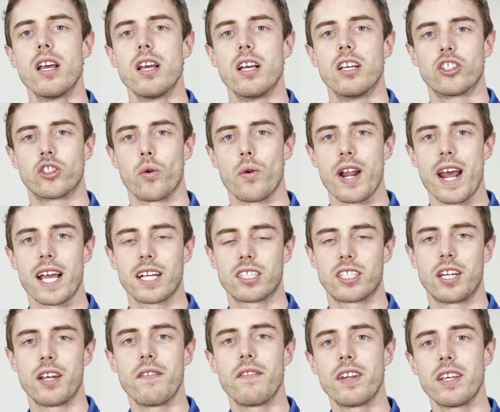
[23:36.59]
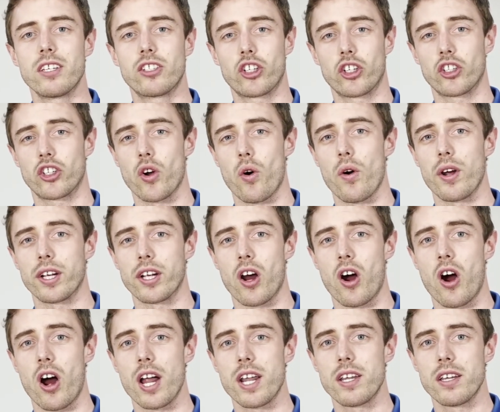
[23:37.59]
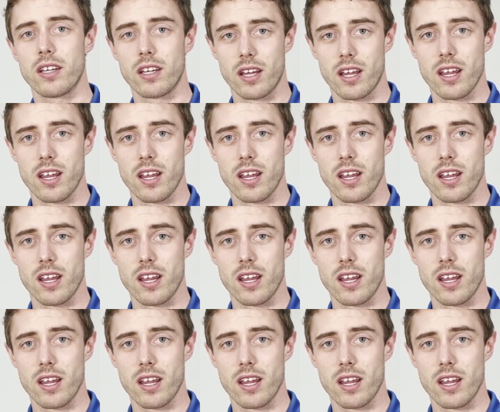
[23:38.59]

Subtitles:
So when activities are going on,